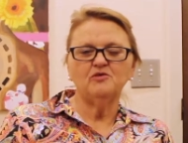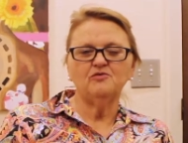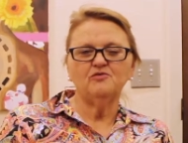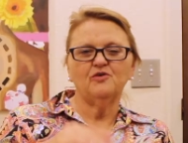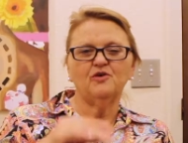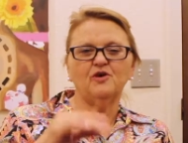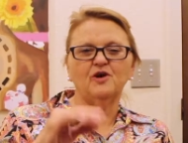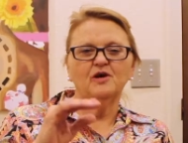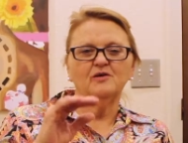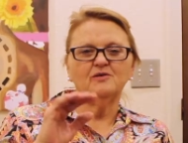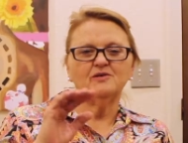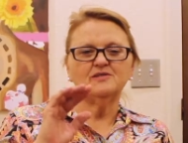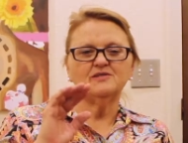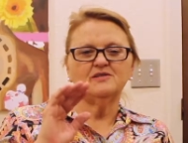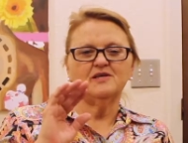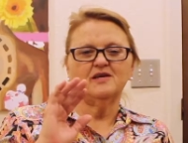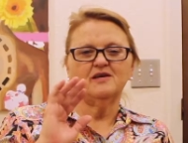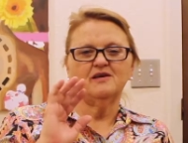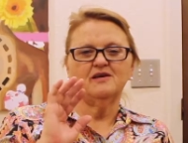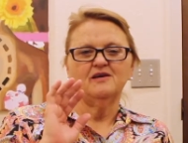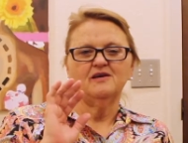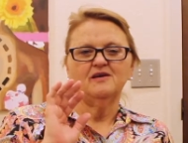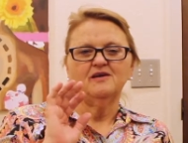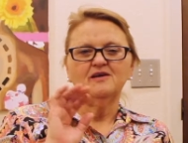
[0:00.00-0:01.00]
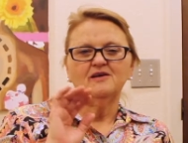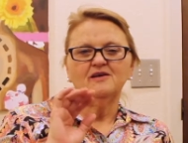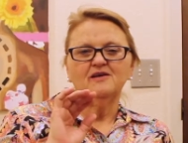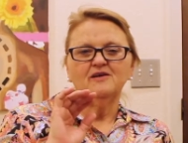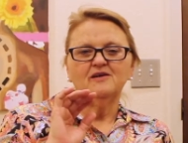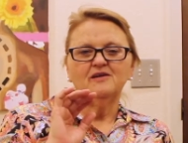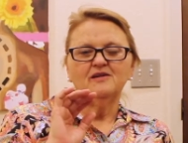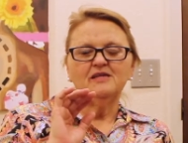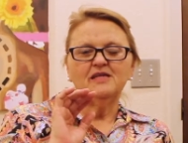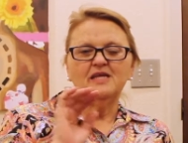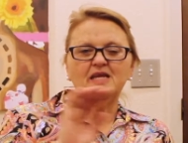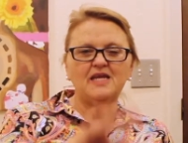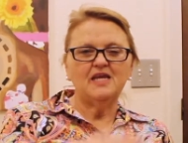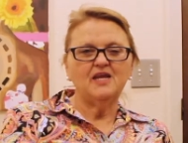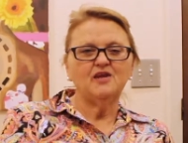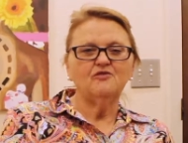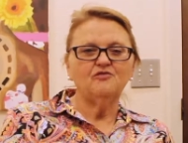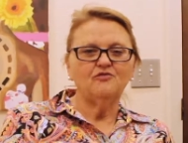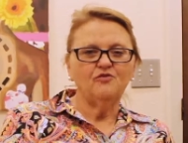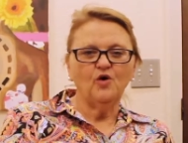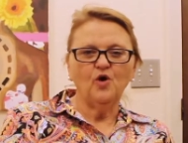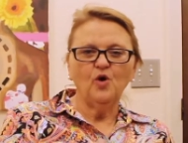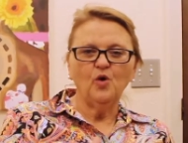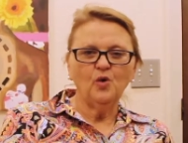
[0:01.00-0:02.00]
Before I was like,
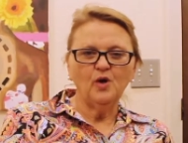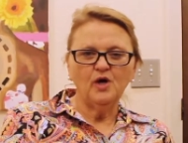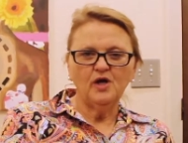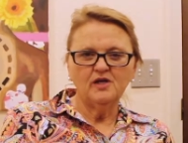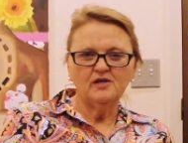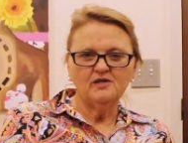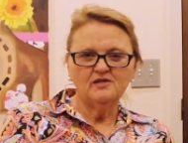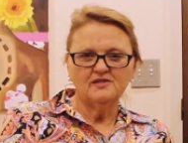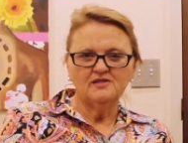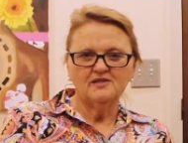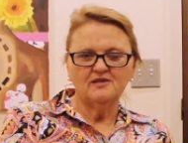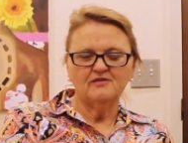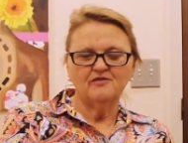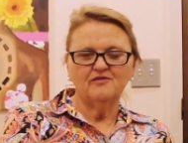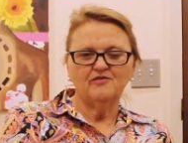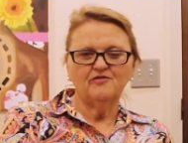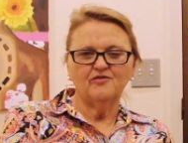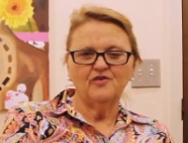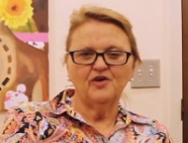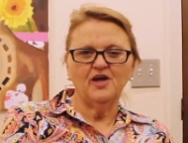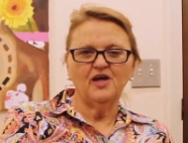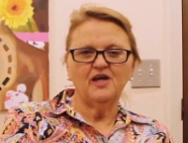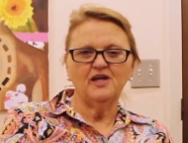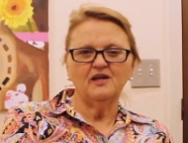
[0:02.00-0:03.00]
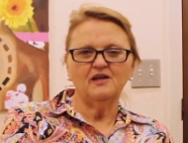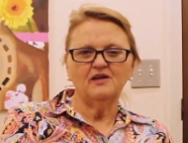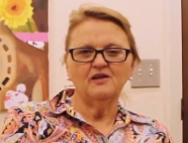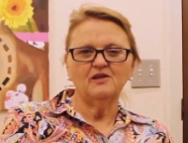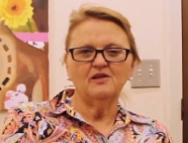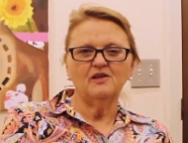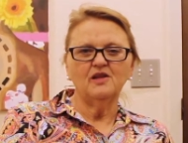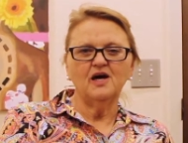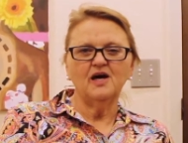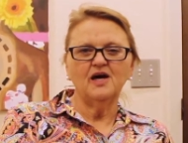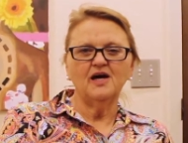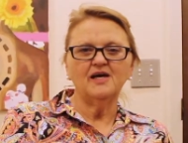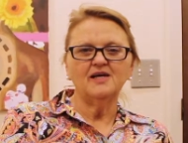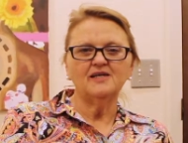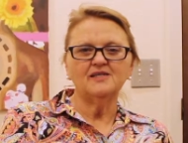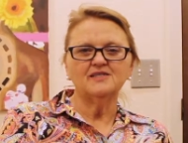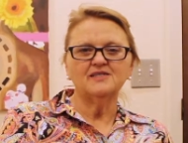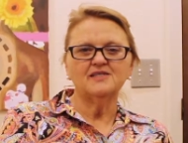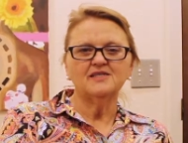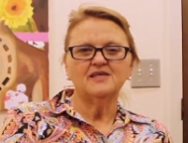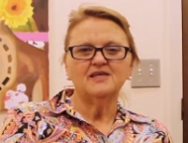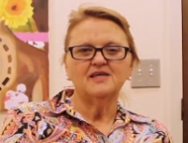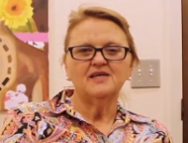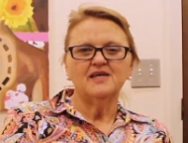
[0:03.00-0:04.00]
leaning forward to the front a
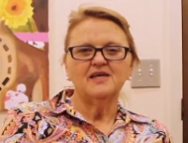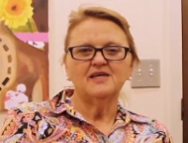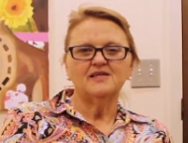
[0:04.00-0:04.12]
lot,